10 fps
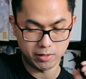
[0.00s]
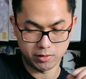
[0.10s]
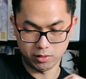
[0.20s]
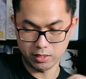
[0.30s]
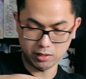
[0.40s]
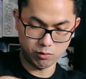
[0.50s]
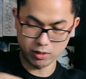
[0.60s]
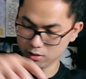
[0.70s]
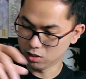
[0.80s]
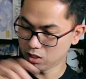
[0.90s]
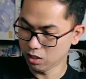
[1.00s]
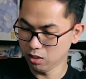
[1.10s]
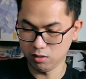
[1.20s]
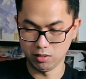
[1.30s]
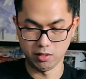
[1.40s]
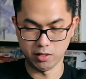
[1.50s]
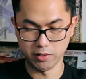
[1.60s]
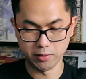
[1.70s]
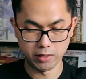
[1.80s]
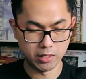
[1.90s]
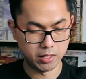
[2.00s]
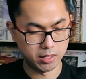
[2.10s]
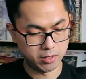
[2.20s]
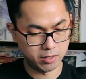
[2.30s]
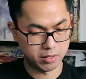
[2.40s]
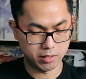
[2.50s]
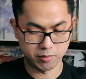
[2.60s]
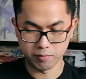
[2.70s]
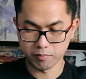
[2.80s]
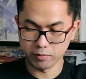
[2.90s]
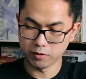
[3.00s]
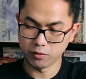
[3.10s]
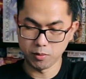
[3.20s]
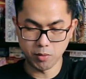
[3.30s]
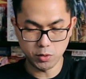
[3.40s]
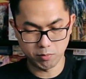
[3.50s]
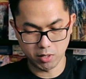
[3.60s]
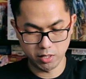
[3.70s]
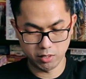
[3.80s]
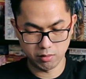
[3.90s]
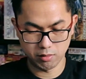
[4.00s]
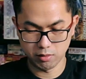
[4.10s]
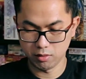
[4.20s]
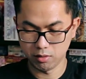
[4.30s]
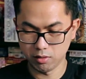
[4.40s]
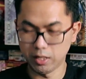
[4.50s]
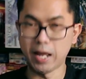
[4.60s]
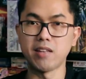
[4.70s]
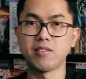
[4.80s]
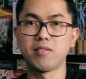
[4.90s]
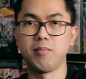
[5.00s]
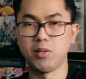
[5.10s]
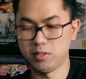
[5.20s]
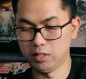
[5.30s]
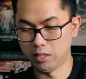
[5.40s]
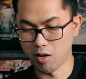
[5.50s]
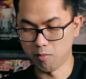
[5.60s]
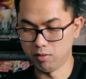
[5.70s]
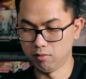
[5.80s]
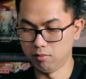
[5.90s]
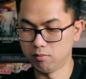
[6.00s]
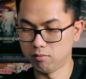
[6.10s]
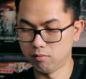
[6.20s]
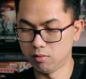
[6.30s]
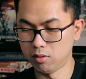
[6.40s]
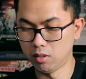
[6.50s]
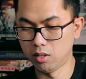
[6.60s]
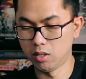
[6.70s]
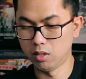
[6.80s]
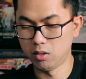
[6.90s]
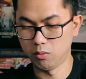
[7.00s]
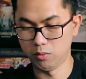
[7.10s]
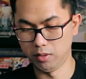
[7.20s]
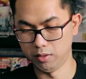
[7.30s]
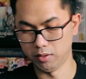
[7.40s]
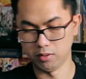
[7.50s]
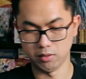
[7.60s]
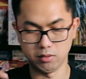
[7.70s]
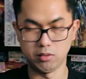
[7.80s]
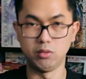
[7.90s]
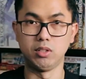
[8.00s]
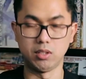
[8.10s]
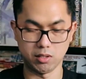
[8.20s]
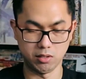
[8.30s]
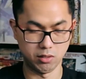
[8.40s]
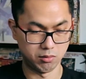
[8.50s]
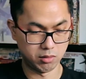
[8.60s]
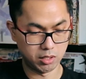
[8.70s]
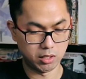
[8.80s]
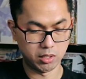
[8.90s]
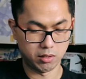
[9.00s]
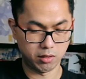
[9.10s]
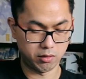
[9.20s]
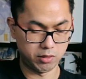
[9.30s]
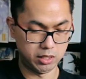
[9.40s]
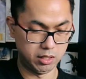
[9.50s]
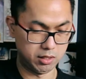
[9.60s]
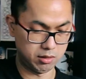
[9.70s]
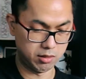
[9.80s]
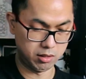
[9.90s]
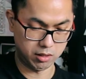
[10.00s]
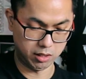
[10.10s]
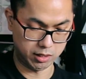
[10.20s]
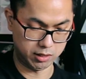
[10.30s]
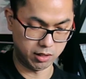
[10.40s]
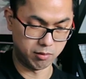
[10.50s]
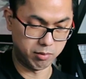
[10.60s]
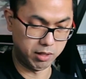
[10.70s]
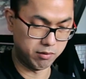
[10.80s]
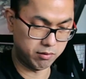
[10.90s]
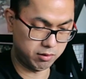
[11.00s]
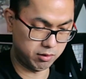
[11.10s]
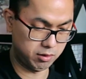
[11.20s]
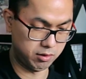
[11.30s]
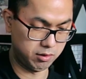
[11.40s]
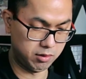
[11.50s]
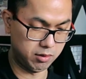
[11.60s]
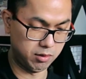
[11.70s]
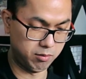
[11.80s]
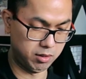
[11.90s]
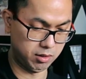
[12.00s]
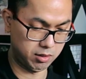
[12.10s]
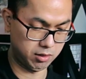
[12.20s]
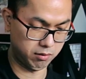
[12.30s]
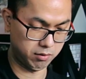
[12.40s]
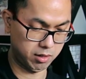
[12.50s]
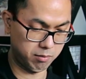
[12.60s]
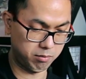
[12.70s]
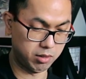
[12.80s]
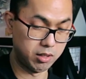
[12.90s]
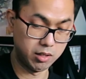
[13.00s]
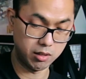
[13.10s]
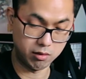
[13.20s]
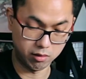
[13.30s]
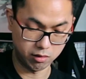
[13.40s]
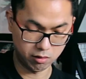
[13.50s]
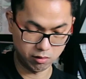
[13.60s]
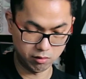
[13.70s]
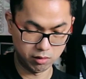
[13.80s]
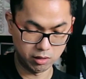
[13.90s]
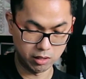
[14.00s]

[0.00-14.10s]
So let's see what the changes are. For the most part, it has the most in common with the new Nintendo 3DS XL. But first, let's open this stuff up. There you go.